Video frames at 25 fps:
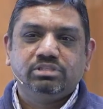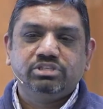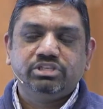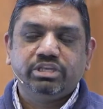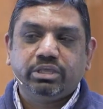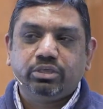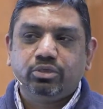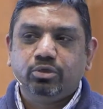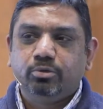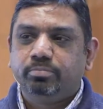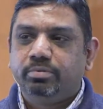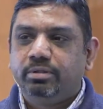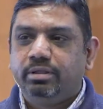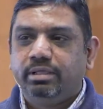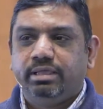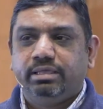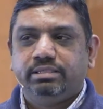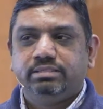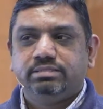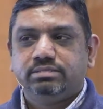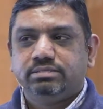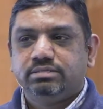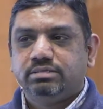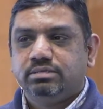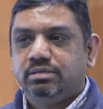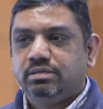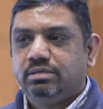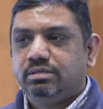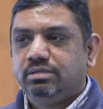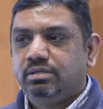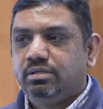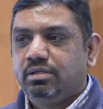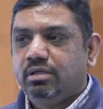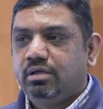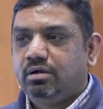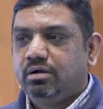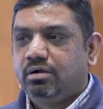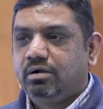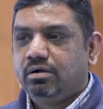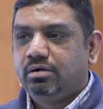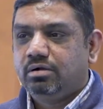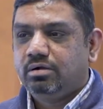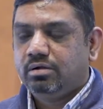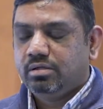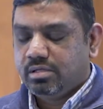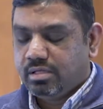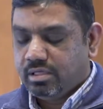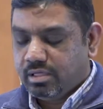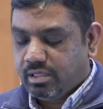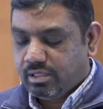Check your plans
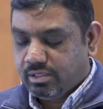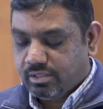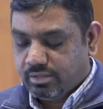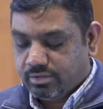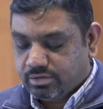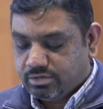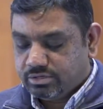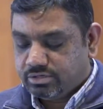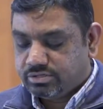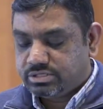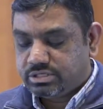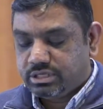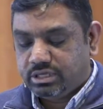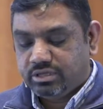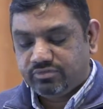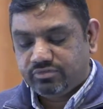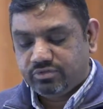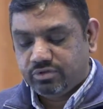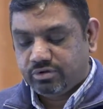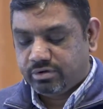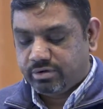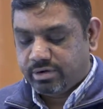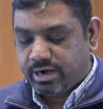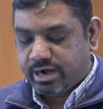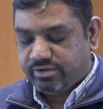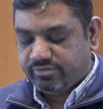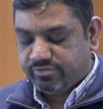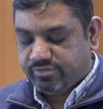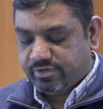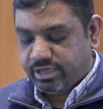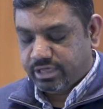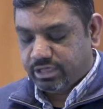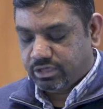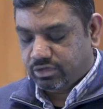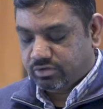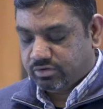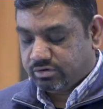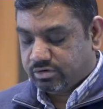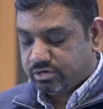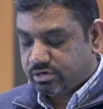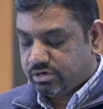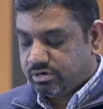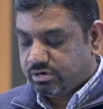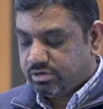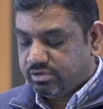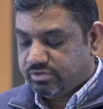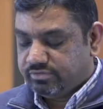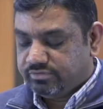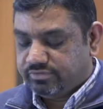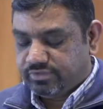to see if you're gratifying your
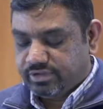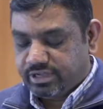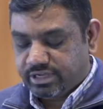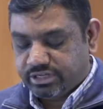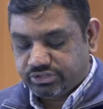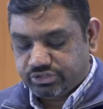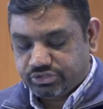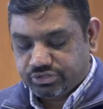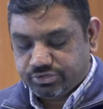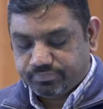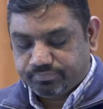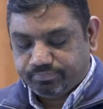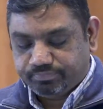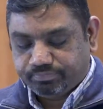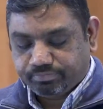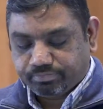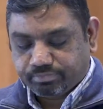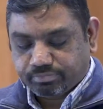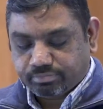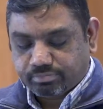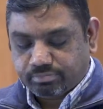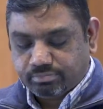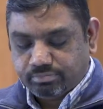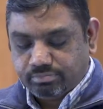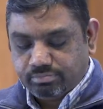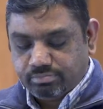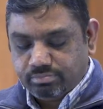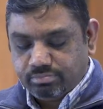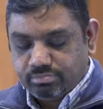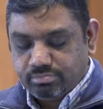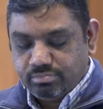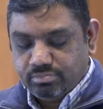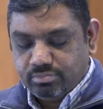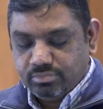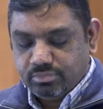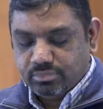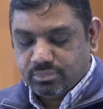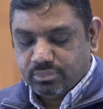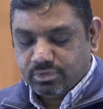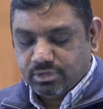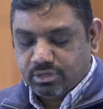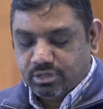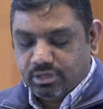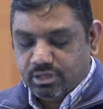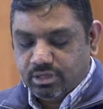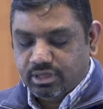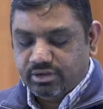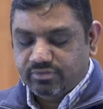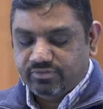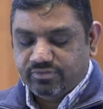flesh.
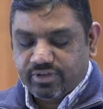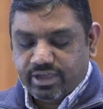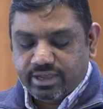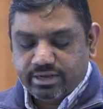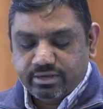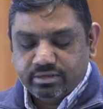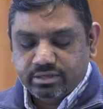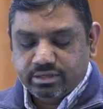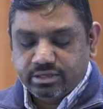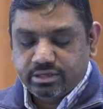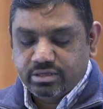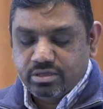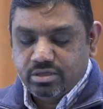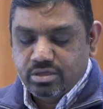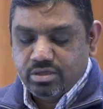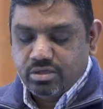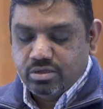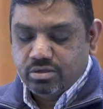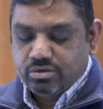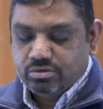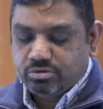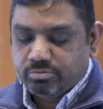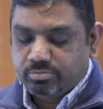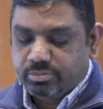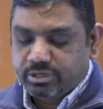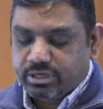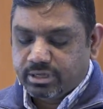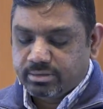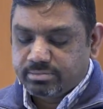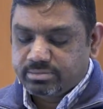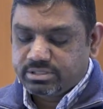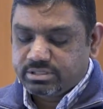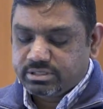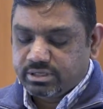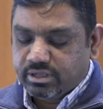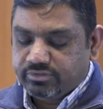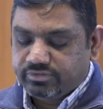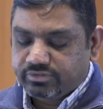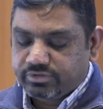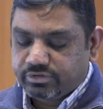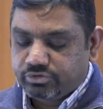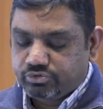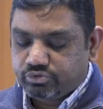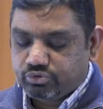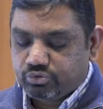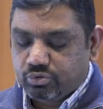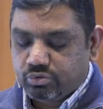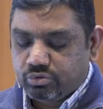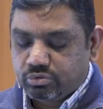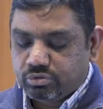And finally, to become self
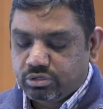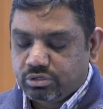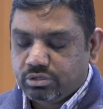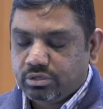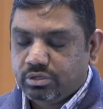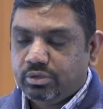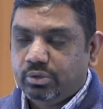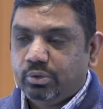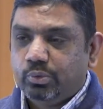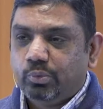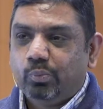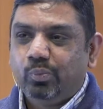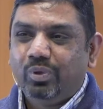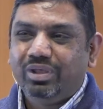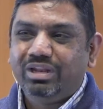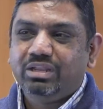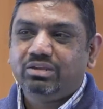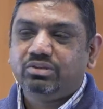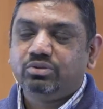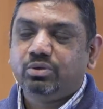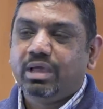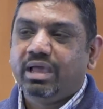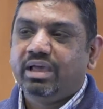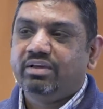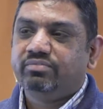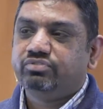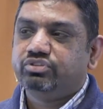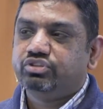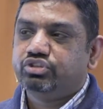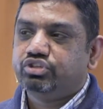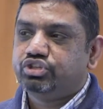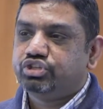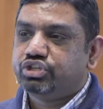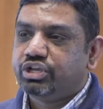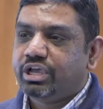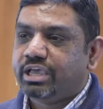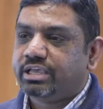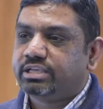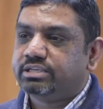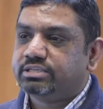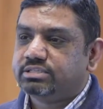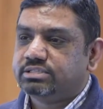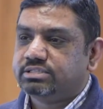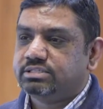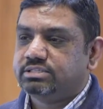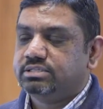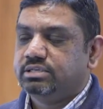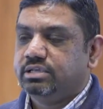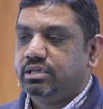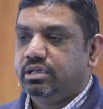controlled, we need to have
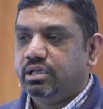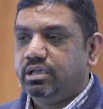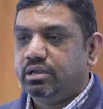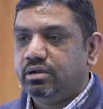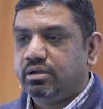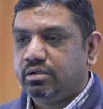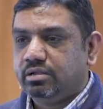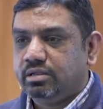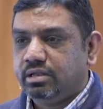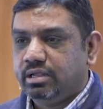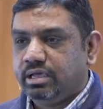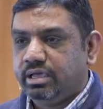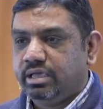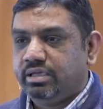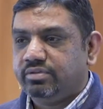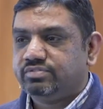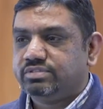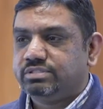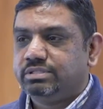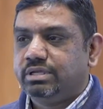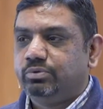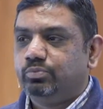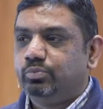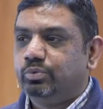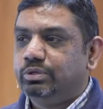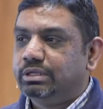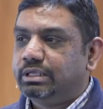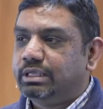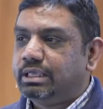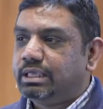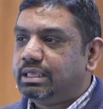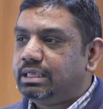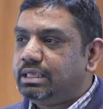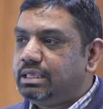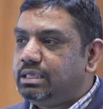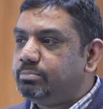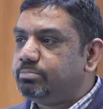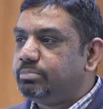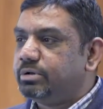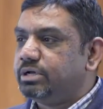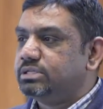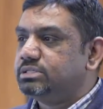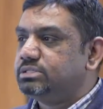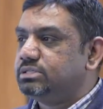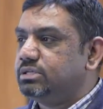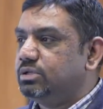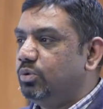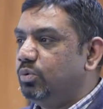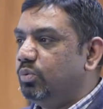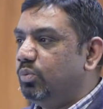checks in our lives that will keep
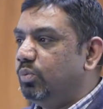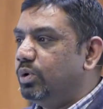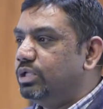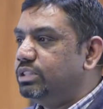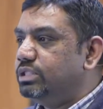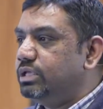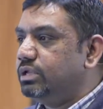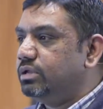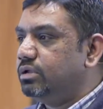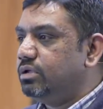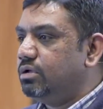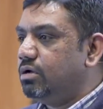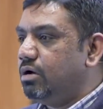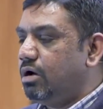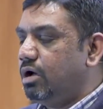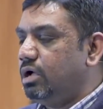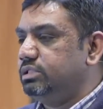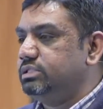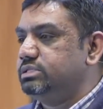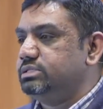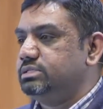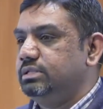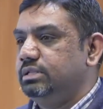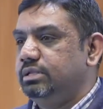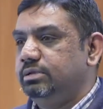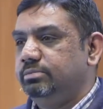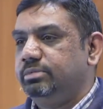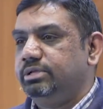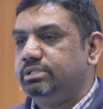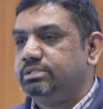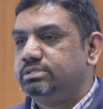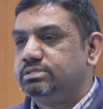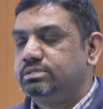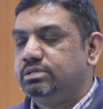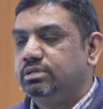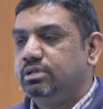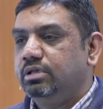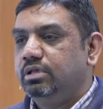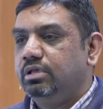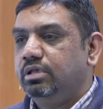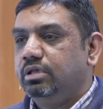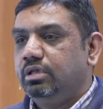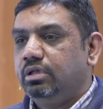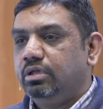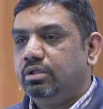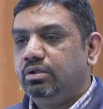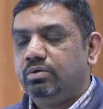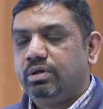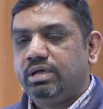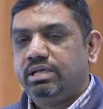us within God's limits.
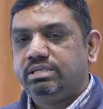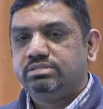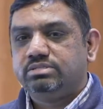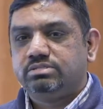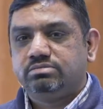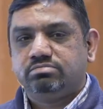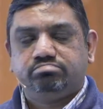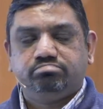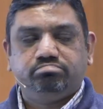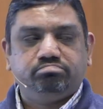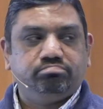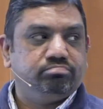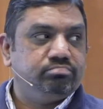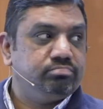You know, as